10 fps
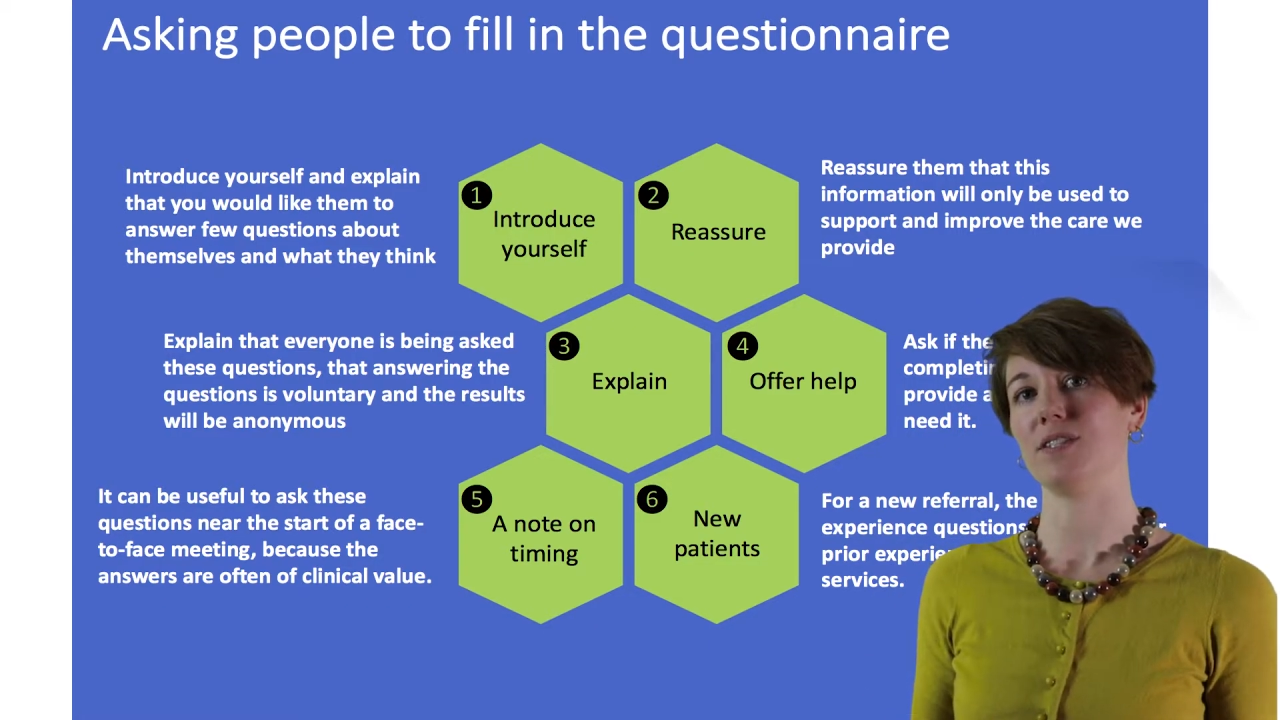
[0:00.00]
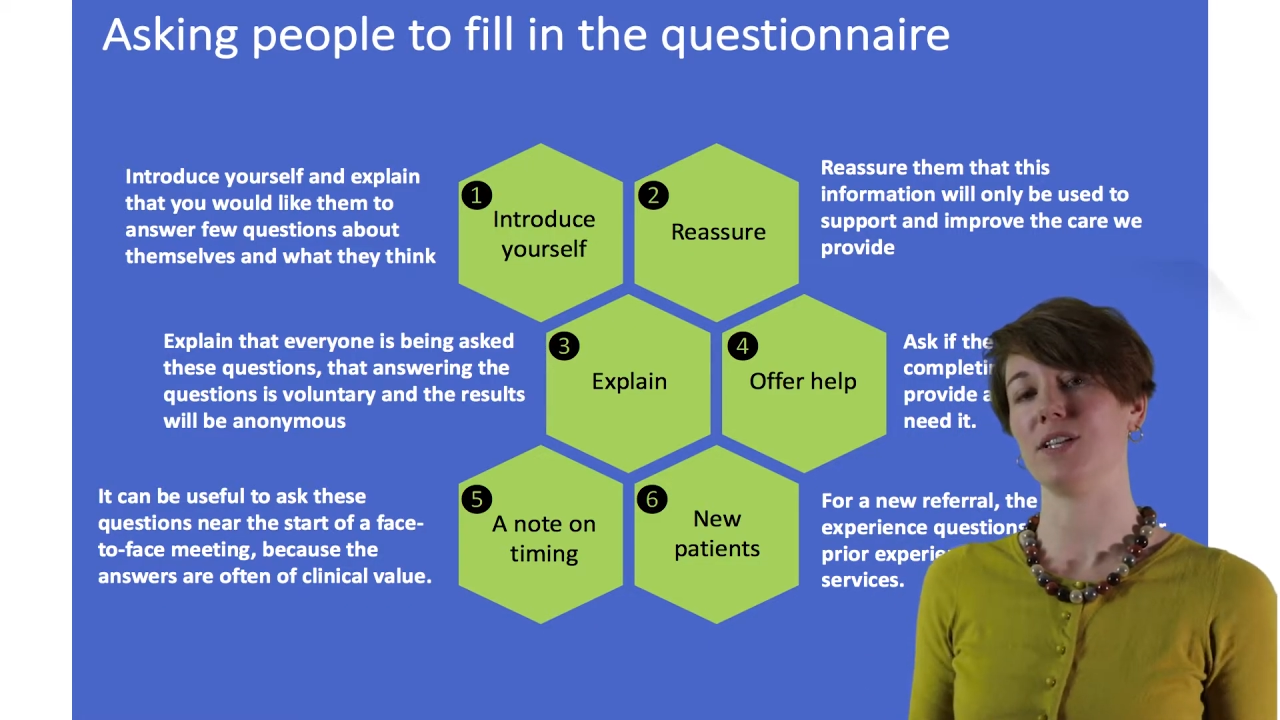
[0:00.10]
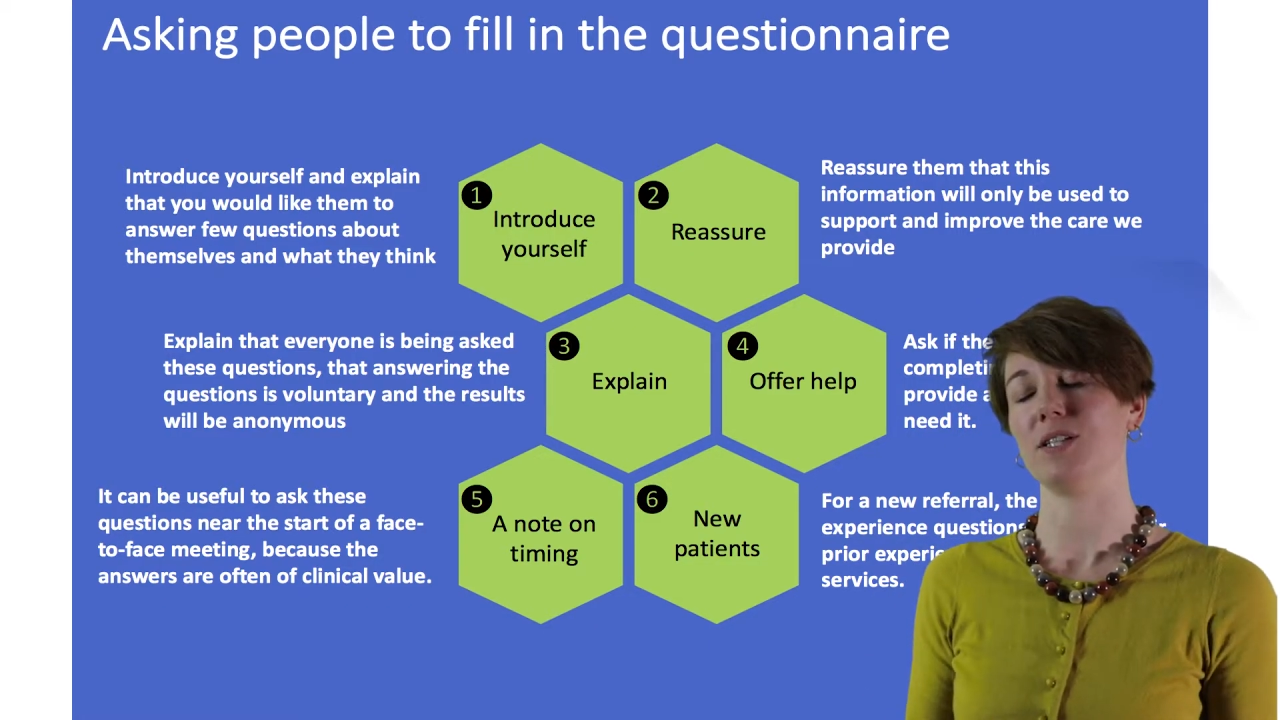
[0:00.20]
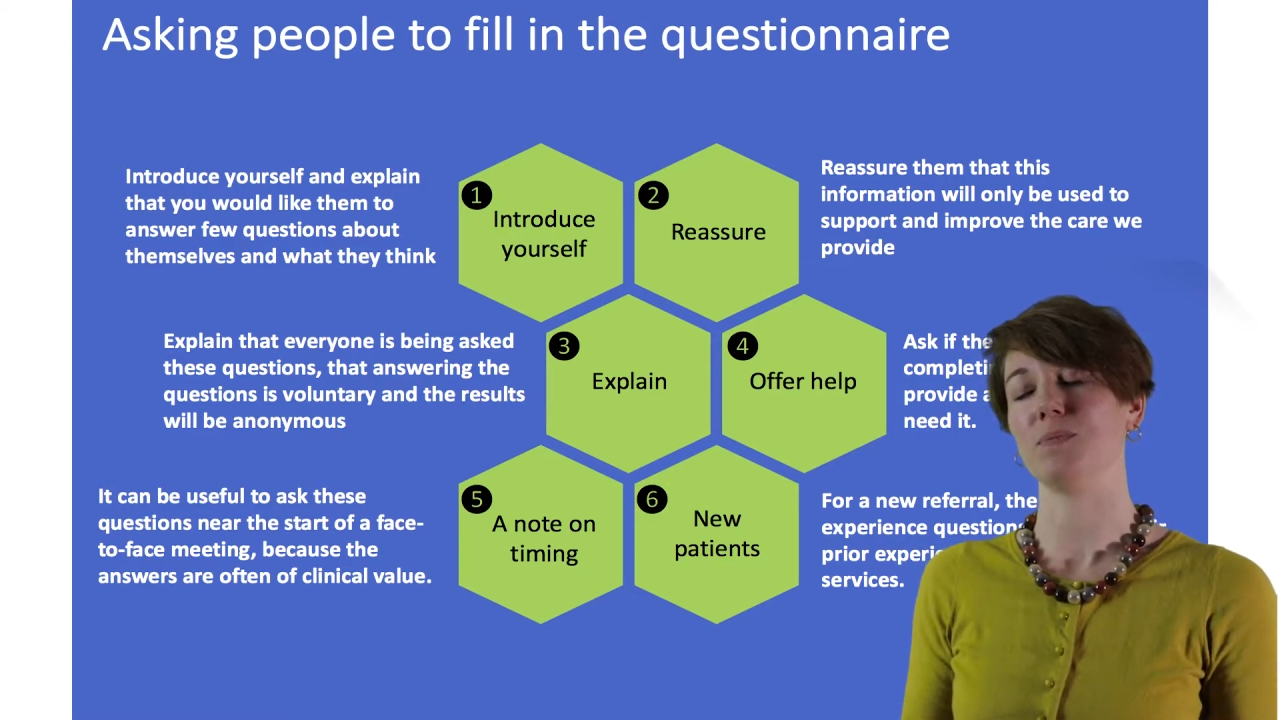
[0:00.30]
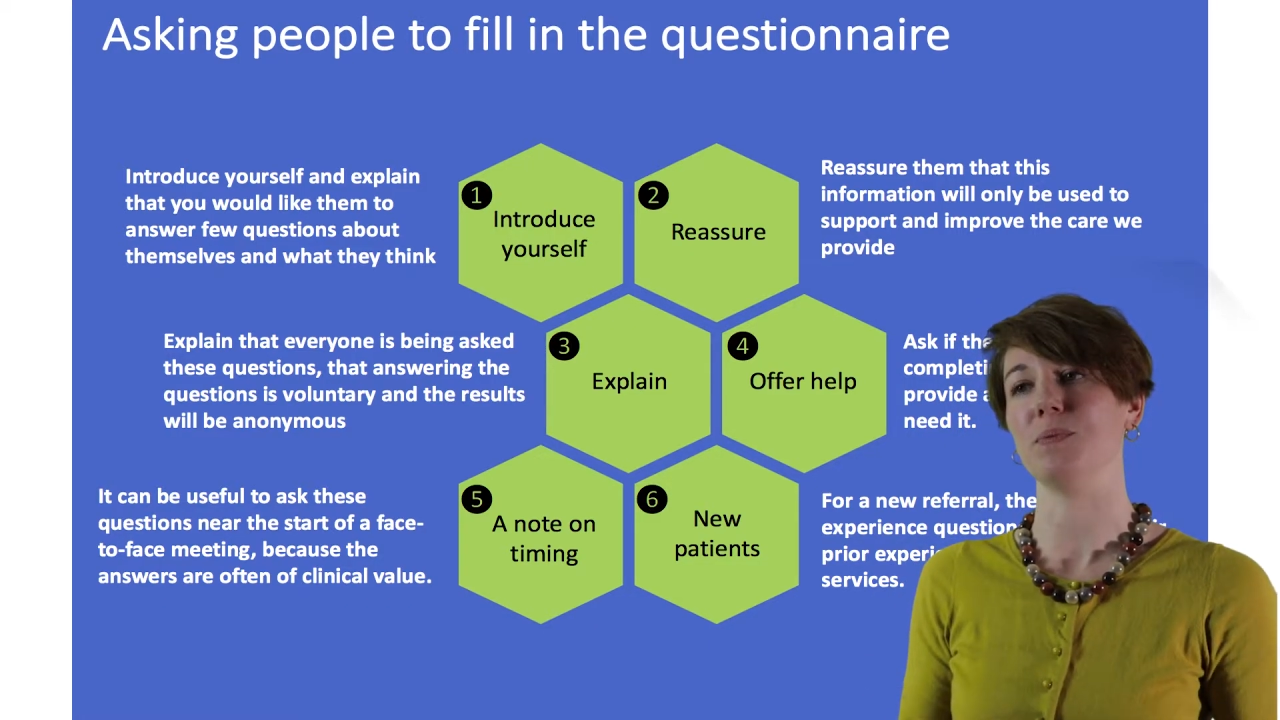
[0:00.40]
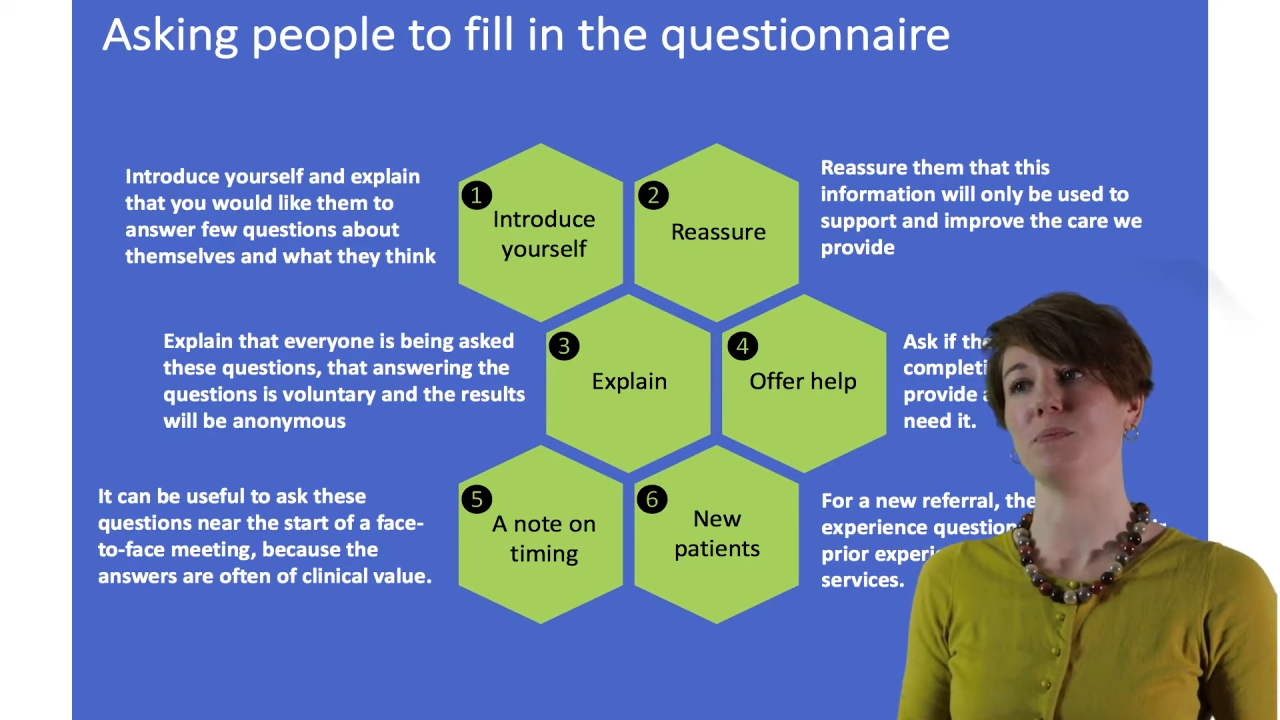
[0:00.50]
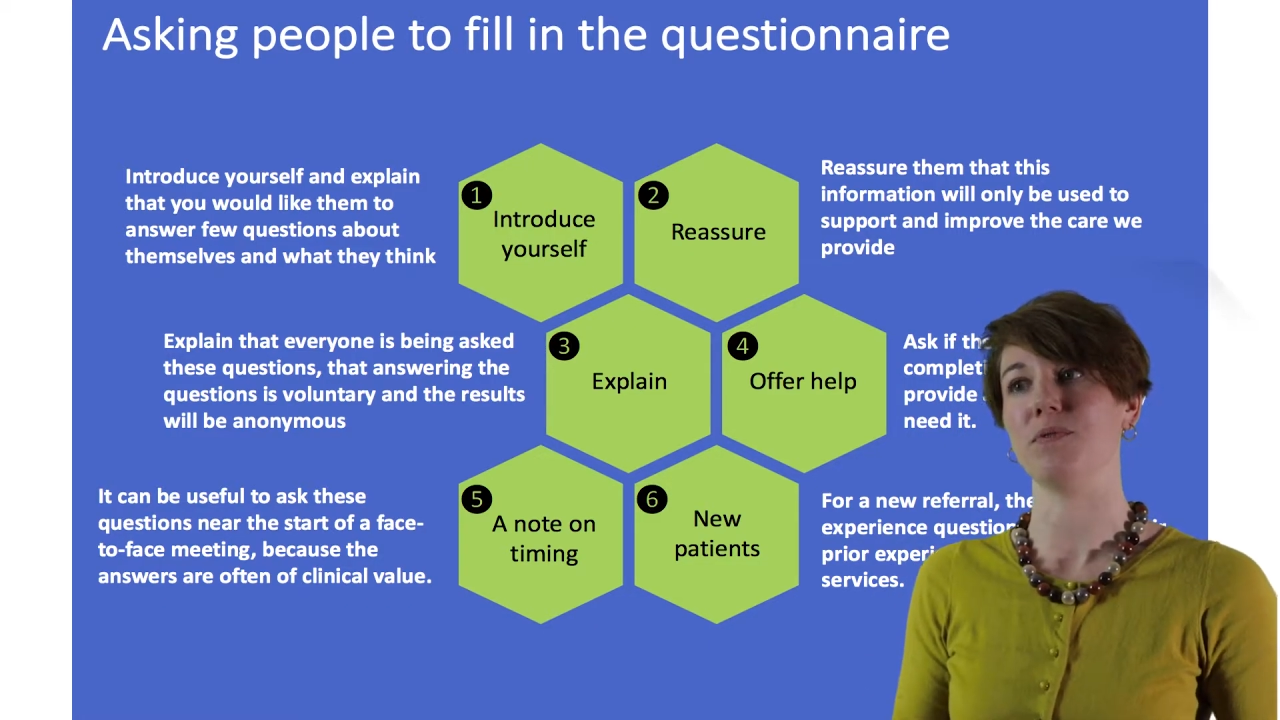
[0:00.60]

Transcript: that has been